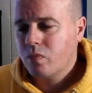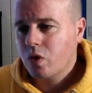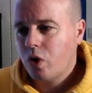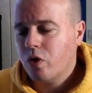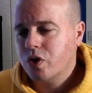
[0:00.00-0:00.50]

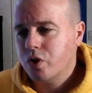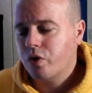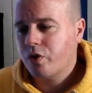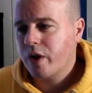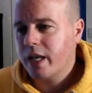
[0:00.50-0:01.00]
or it
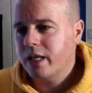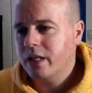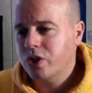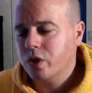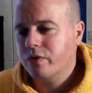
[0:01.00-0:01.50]

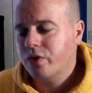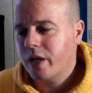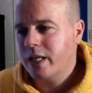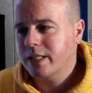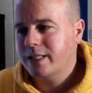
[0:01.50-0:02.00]
should have
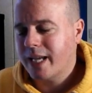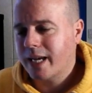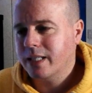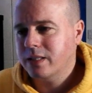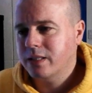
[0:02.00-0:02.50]
created a
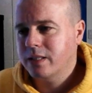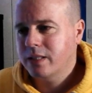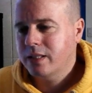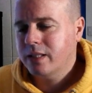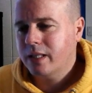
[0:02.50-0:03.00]
second
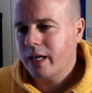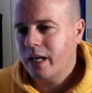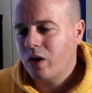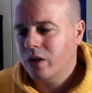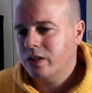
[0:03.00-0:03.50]

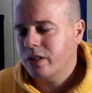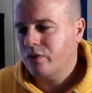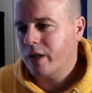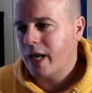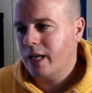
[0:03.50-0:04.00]
alternate
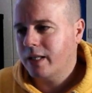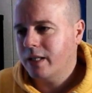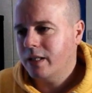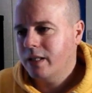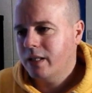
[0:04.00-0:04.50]

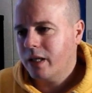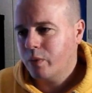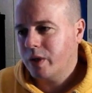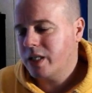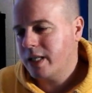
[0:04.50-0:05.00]
reality in
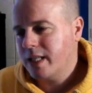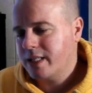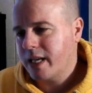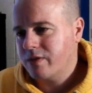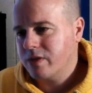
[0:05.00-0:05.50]
which he then
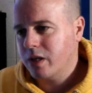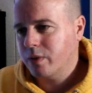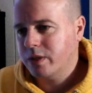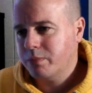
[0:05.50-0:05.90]
saves Lois.